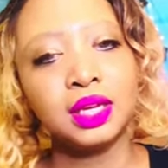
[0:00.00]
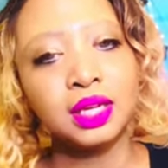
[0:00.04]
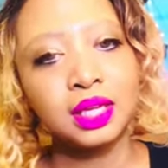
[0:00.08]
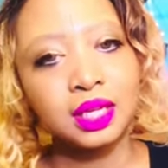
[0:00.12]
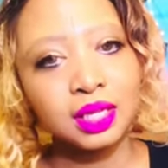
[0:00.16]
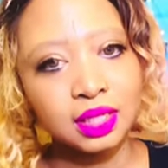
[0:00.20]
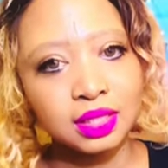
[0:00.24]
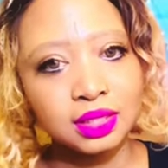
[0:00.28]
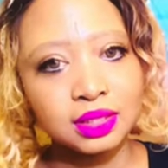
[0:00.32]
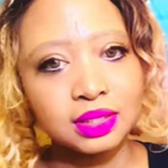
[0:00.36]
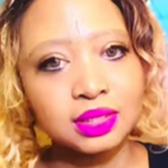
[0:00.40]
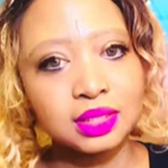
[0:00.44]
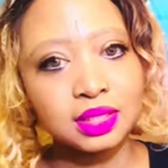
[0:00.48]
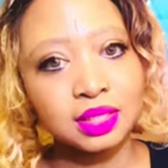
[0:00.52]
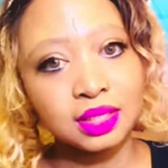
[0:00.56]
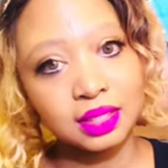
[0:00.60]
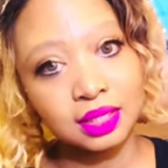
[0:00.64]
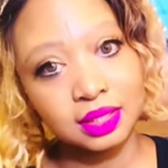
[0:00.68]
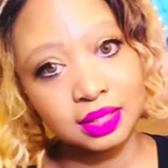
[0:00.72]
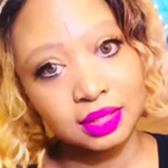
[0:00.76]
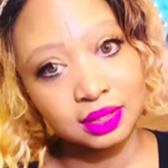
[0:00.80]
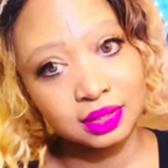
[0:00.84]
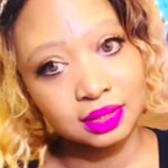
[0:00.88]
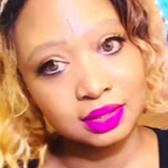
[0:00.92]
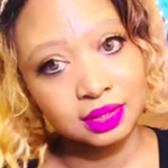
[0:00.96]
It
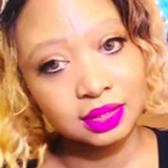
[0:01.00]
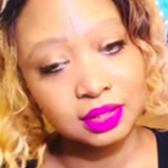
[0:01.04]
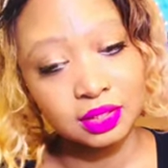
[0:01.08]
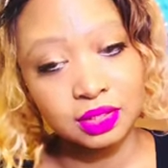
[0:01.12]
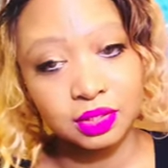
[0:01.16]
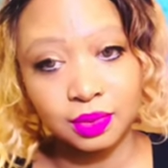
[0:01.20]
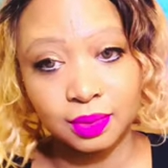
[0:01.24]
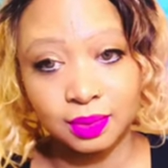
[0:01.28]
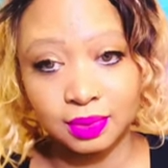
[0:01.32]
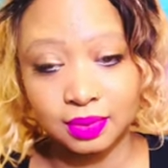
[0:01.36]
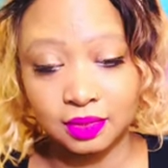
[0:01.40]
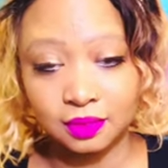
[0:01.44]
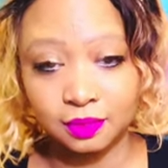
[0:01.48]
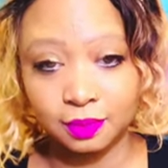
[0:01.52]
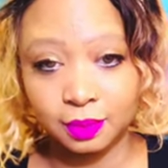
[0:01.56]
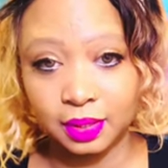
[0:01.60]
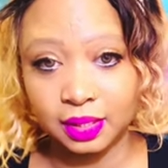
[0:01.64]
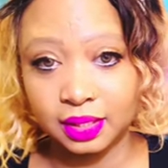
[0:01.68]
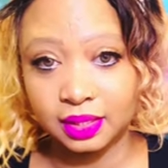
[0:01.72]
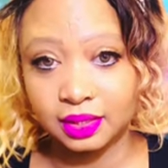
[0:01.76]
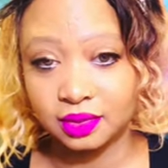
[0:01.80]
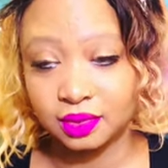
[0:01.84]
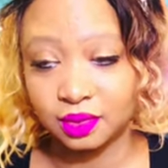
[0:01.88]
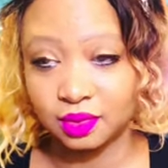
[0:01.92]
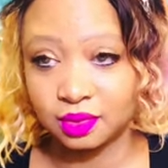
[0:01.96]
is intuitive
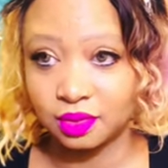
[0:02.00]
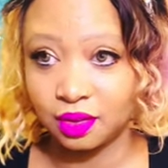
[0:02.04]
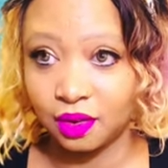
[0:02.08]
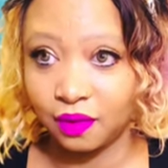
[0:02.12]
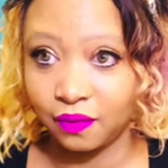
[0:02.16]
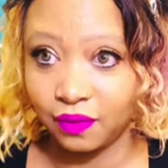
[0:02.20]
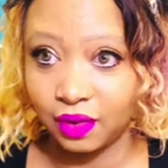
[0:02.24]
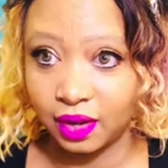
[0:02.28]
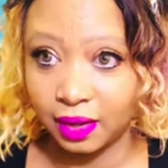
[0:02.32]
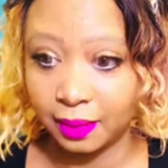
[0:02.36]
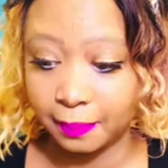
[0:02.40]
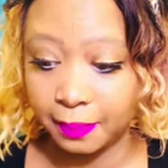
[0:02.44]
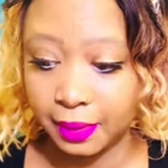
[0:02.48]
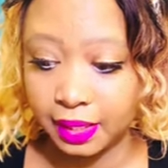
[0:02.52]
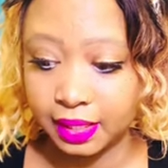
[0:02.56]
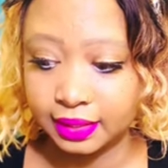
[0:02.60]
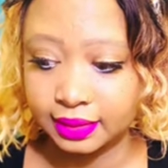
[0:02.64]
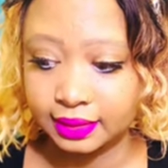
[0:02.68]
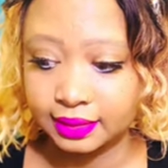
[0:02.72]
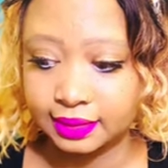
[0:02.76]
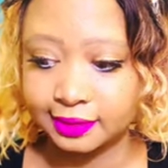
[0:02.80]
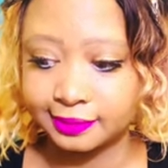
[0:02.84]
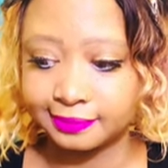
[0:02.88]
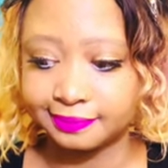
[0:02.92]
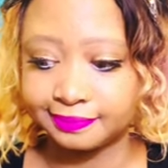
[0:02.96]
based, so it's all fact
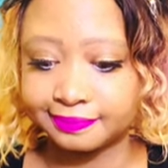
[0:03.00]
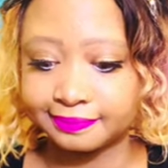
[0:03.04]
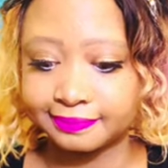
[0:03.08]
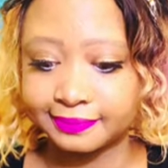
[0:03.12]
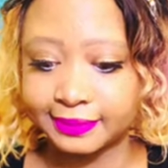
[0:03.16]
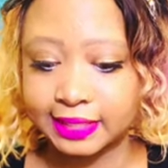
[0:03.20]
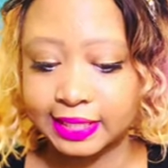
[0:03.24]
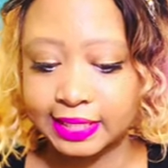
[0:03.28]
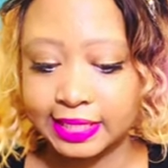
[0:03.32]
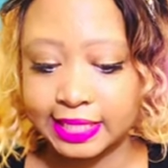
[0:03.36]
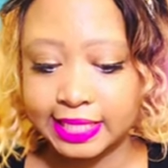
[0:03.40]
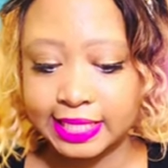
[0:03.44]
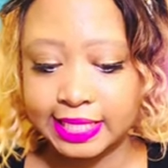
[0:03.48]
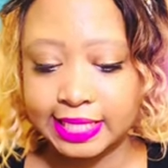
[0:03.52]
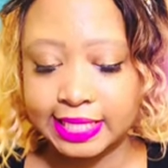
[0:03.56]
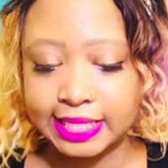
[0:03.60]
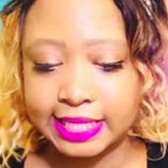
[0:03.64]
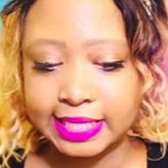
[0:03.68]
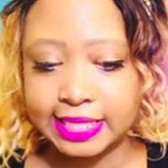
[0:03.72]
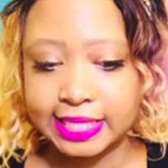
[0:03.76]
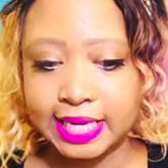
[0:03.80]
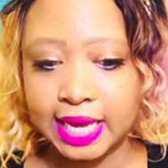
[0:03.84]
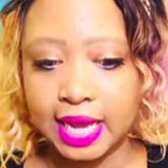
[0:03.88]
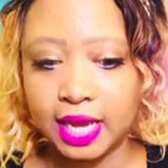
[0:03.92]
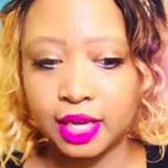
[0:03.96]
based.
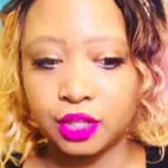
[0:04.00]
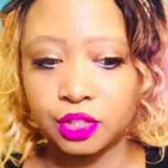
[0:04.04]
I